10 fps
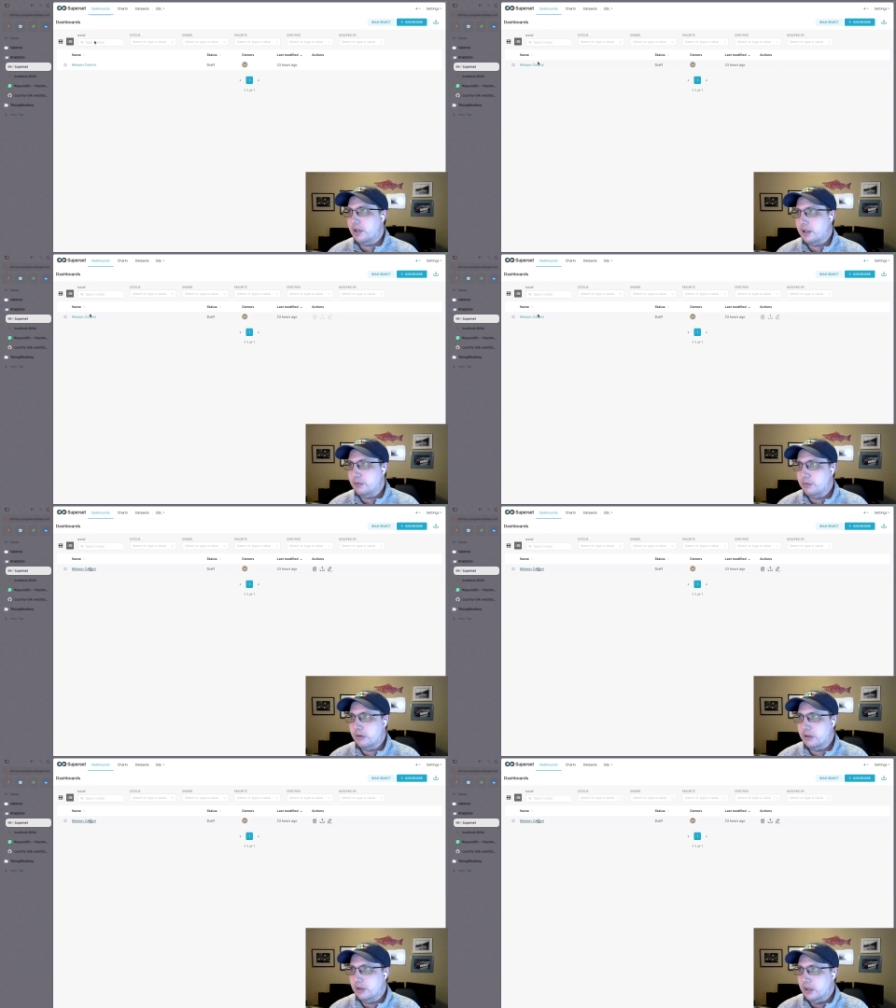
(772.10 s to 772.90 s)

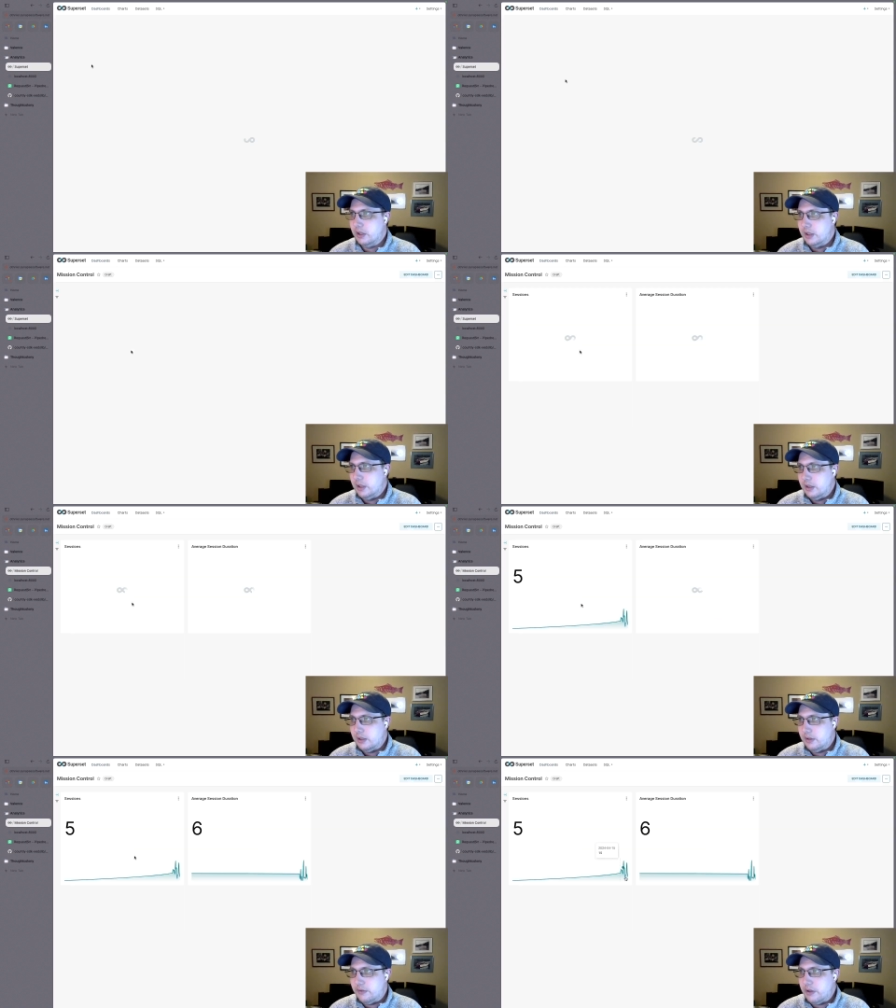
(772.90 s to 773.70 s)
dashboard
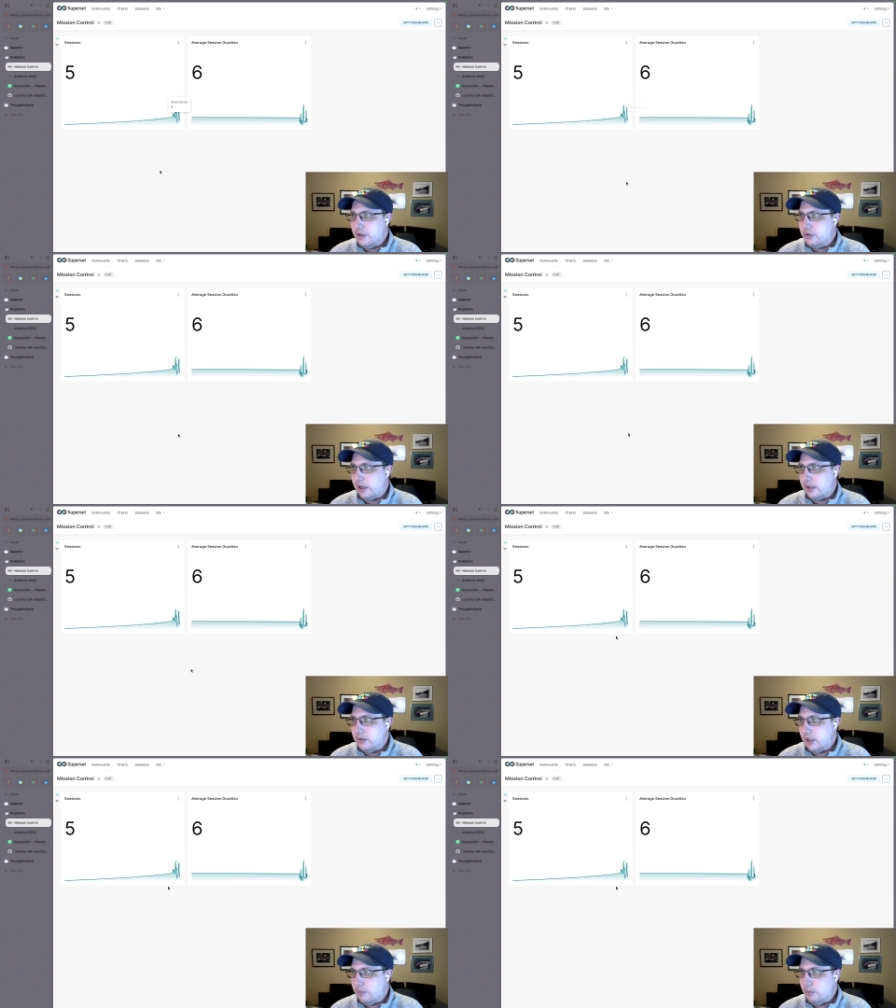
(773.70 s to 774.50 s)
in a very drag
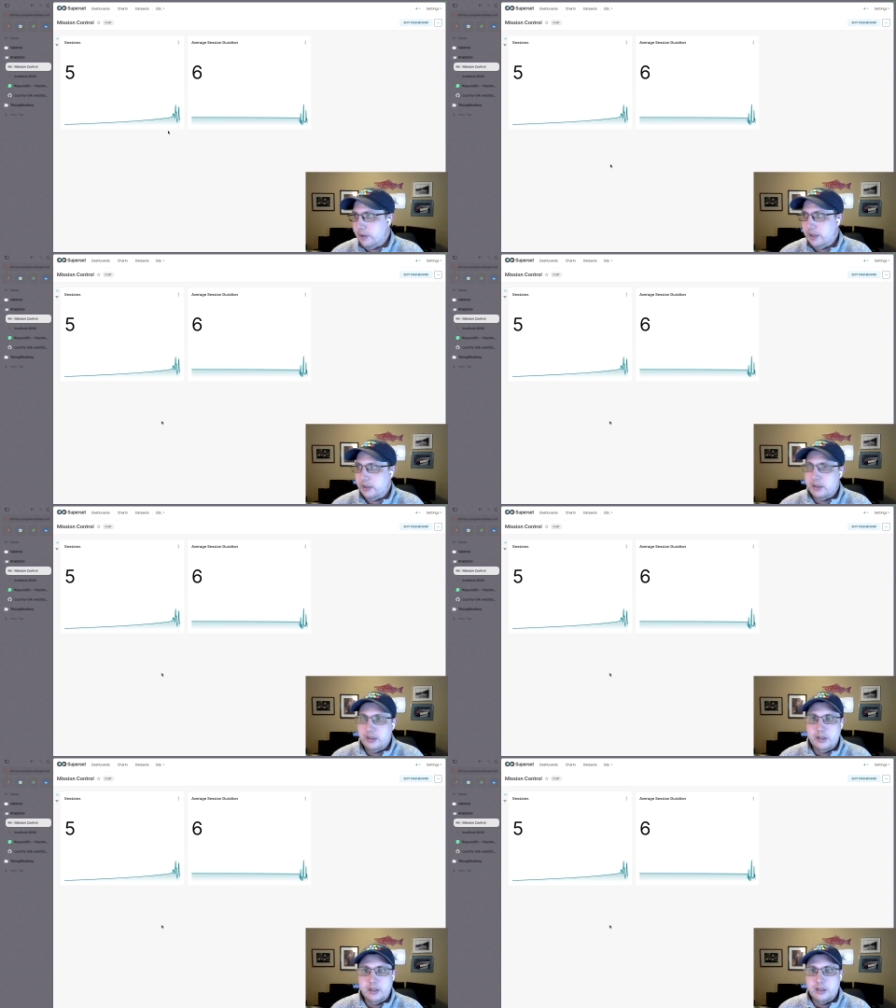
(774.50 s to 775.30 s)
and drop way
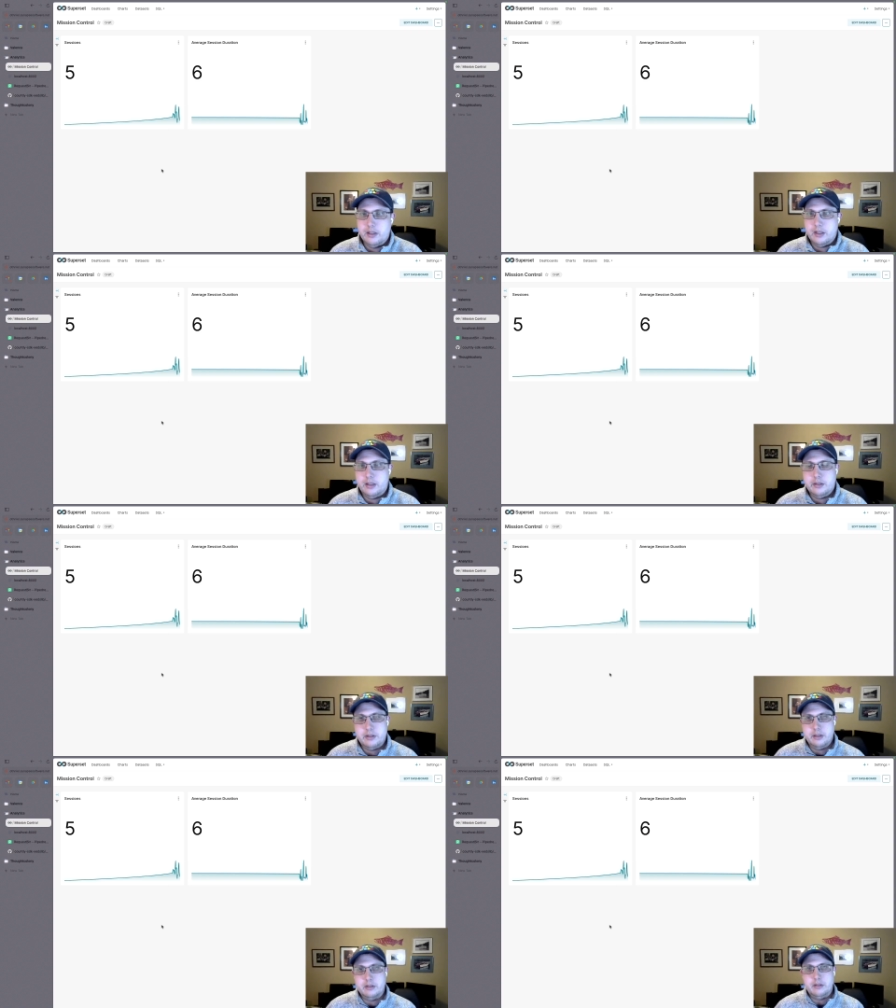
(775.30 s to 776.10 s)
uh,
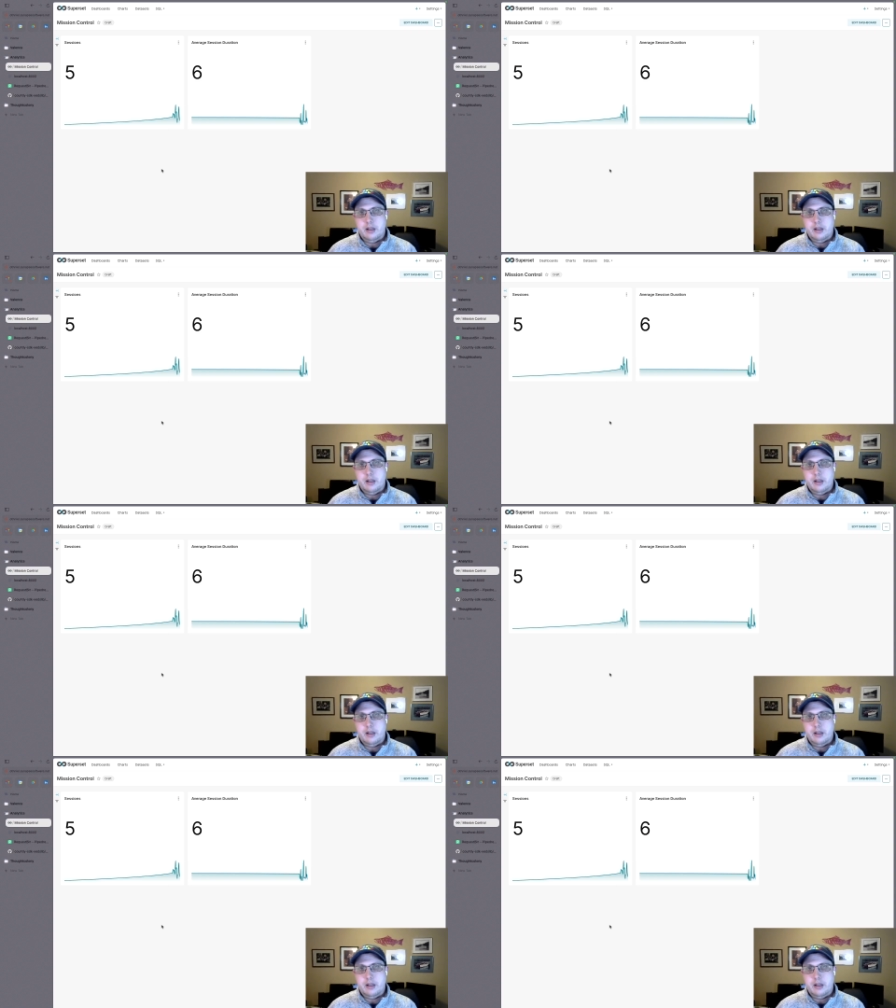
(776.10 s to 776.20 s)
to